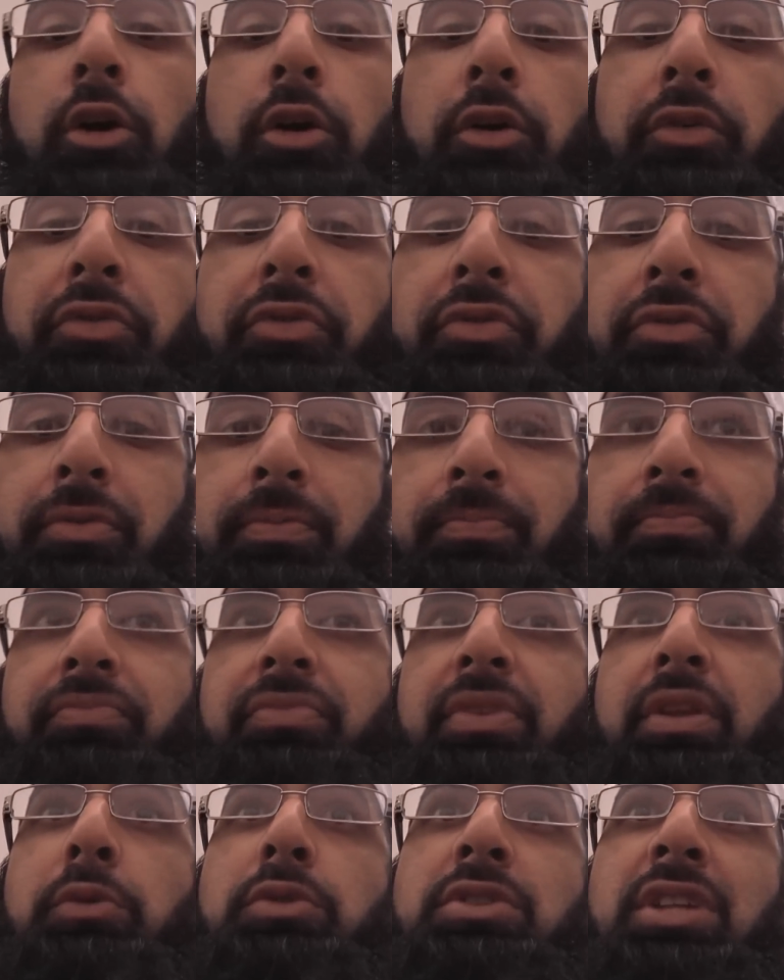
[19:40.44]
of,
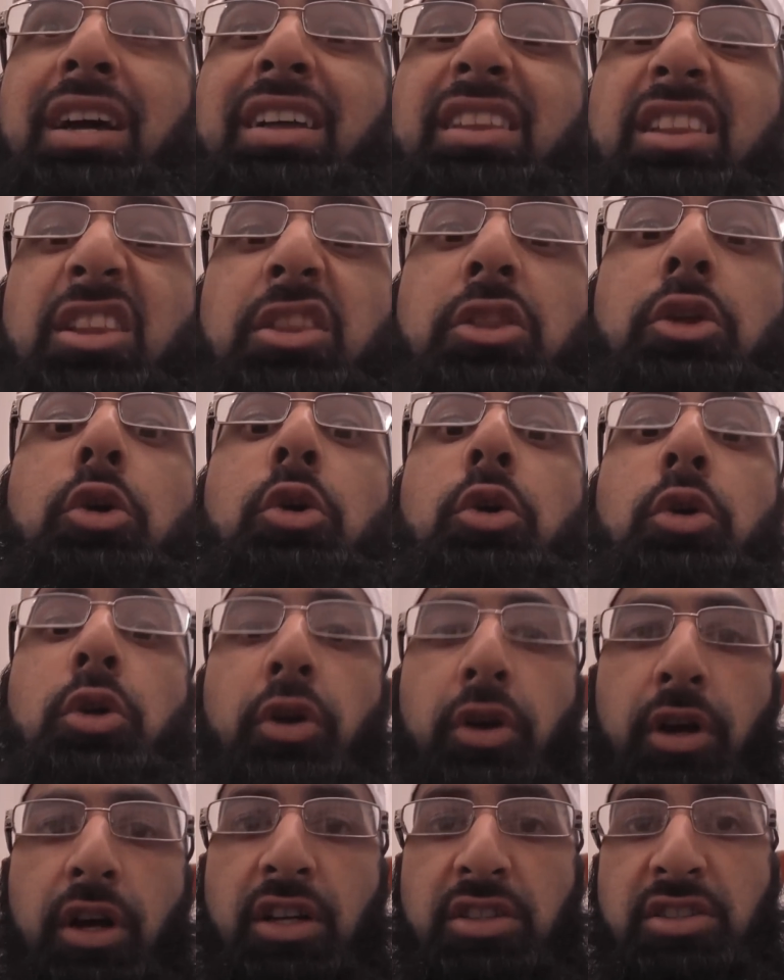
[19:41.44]
it was either Zuhr
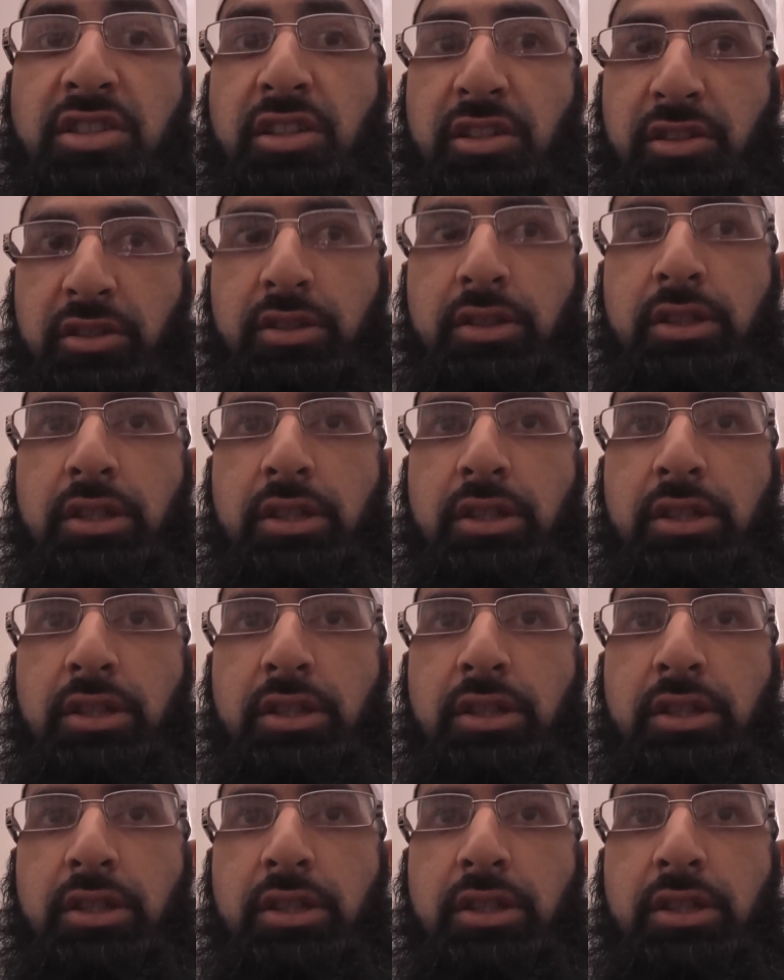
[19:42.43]
or Asr,